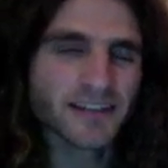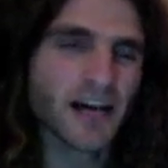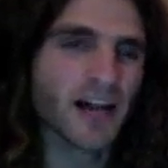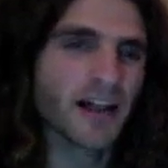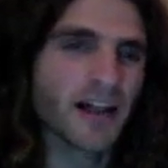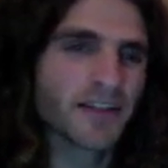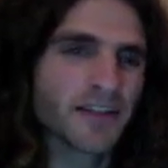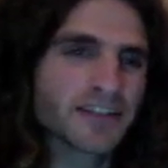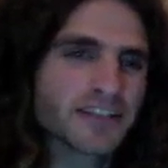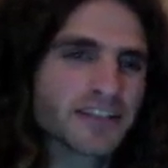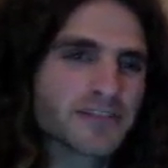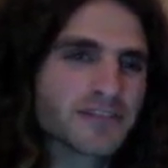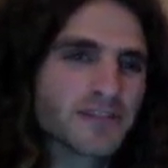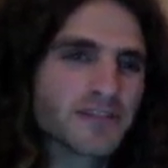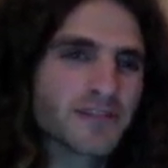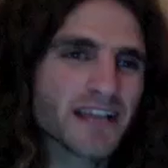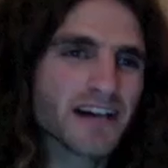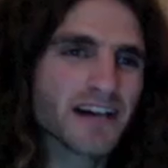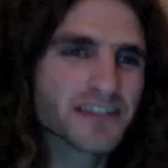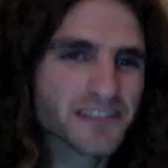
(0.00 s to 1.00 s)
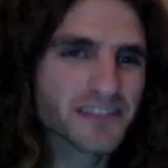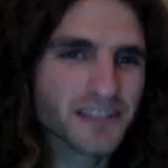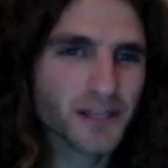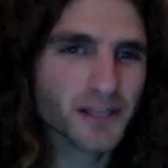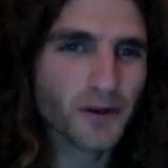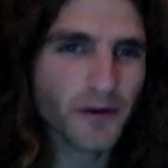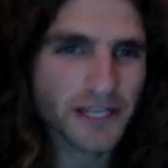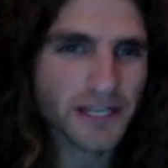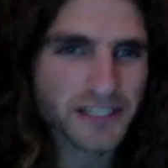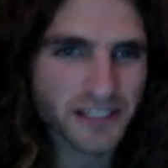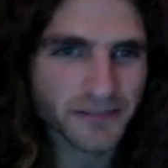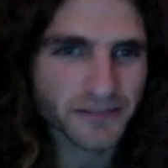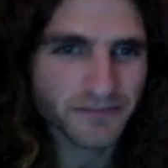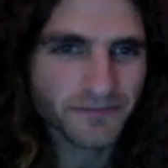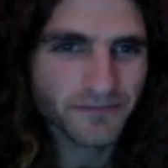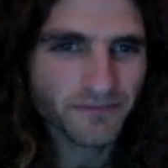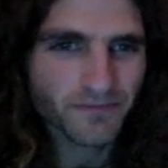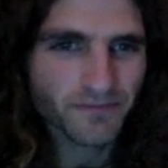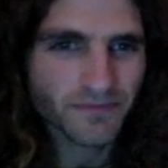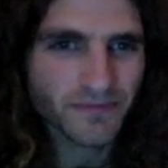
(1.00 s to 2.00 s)
Let's throw something else in the equation.
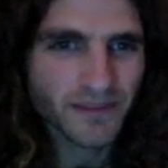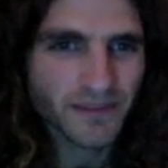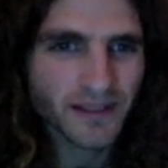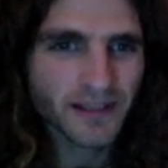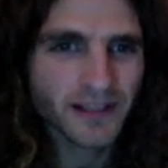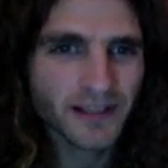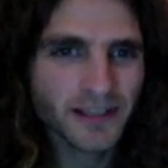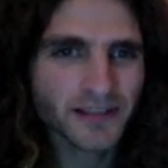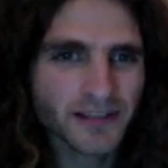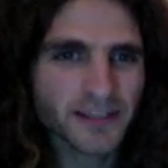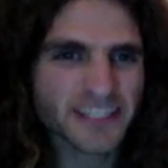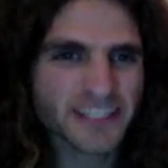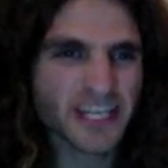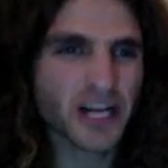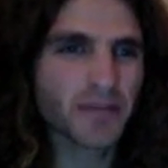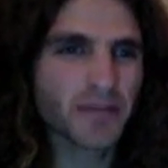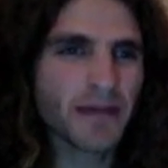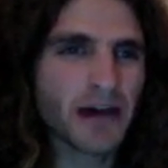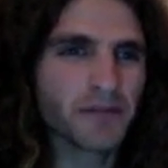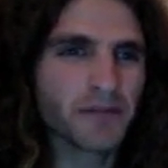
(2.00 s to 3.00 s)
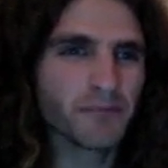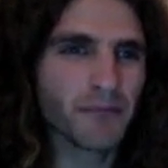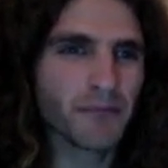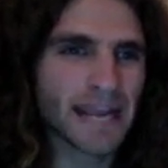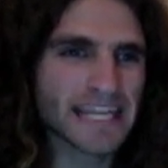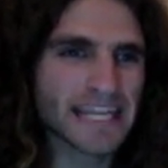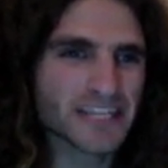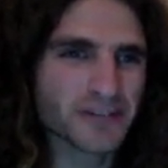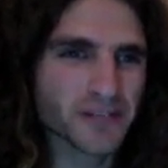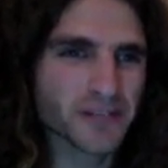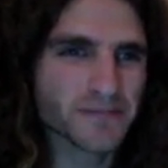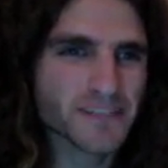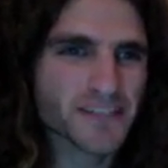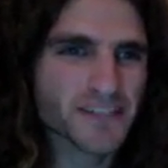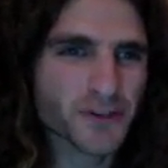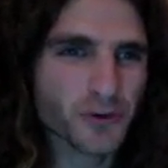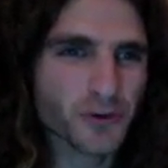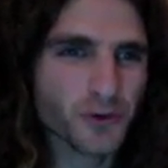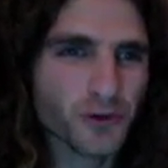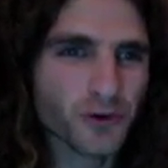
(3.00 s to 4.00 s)
Let's talk about mainstream
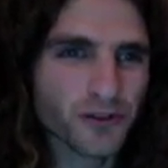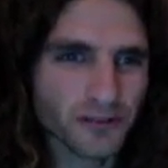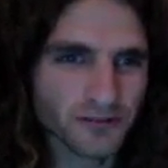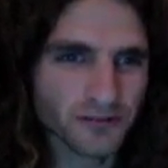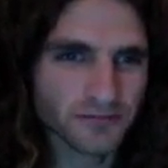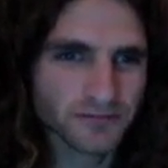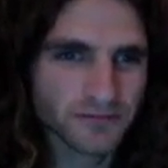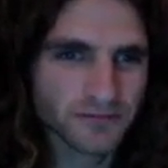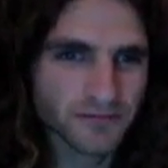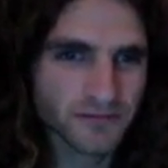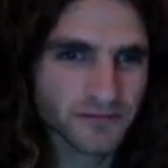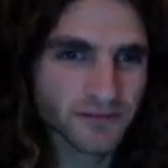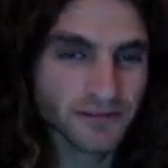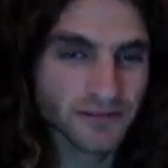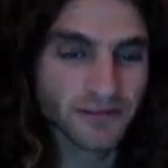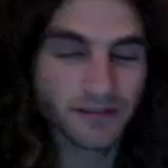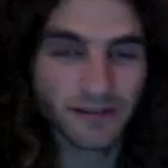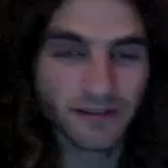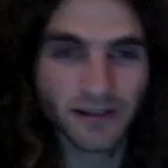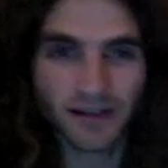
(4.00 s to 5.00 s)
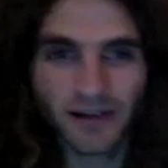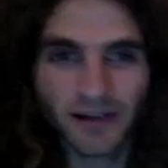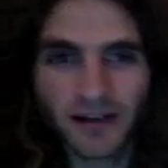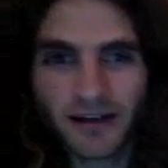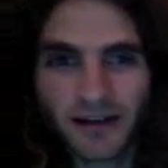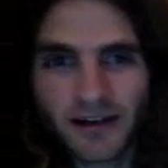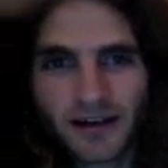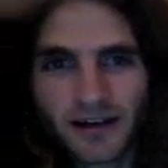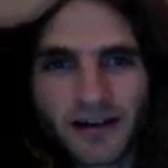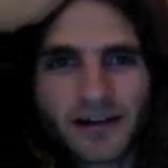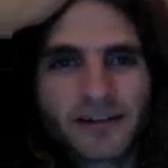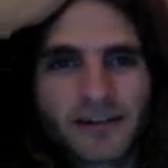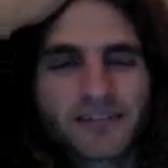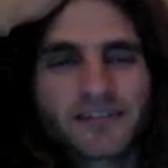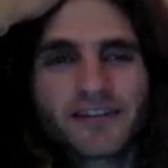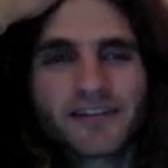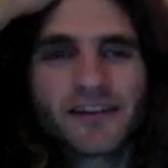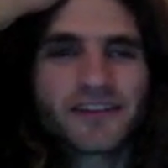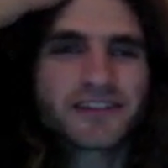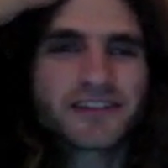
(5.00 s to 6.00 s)
school. No,
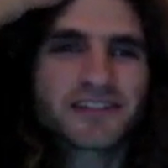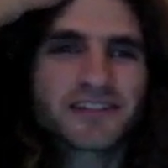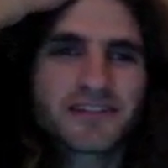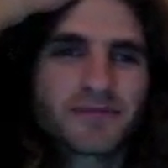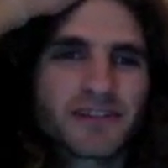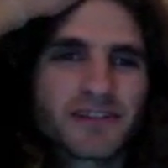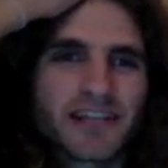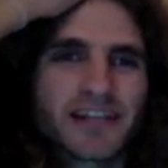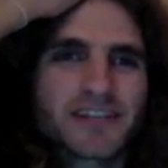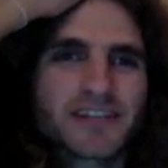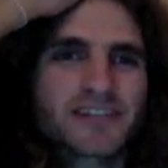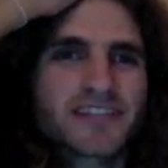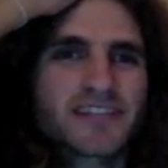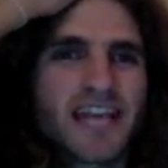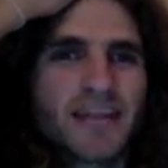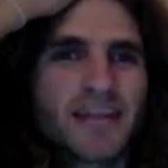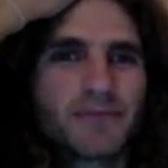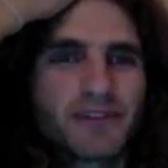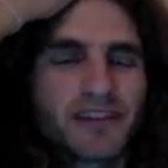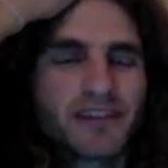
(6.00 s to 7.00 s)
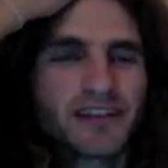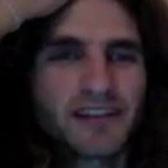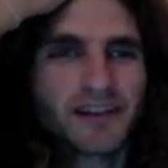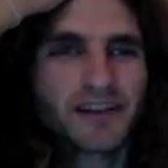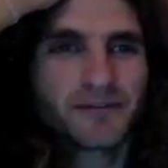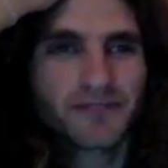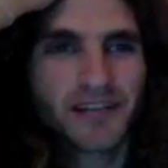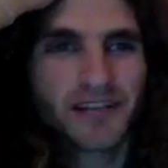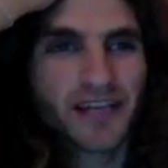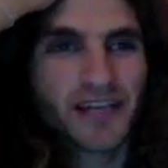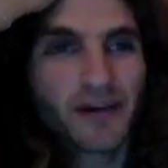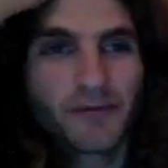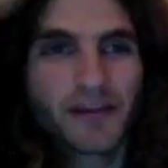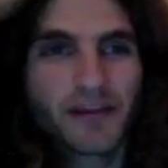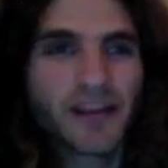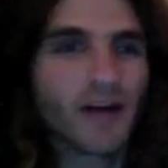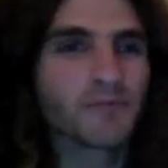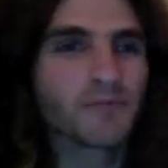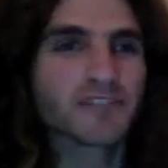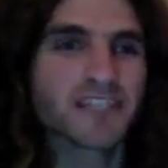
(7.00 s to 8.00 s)
this is going to be like a 10 million year video, but
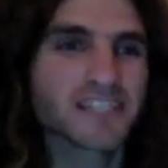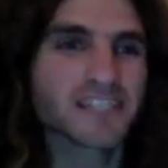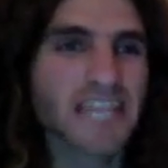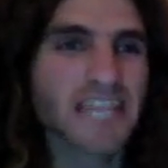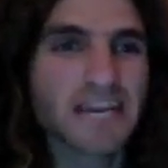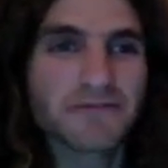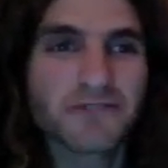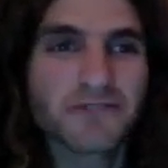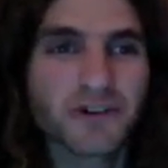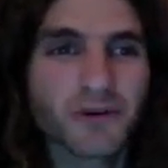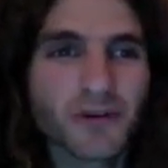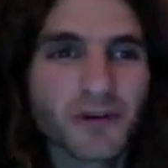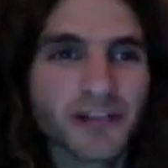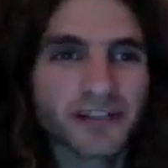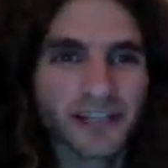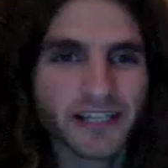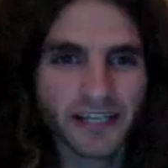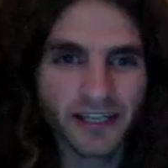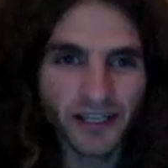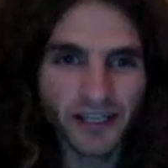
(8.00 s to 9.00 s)
I'm just going to say it real quickly.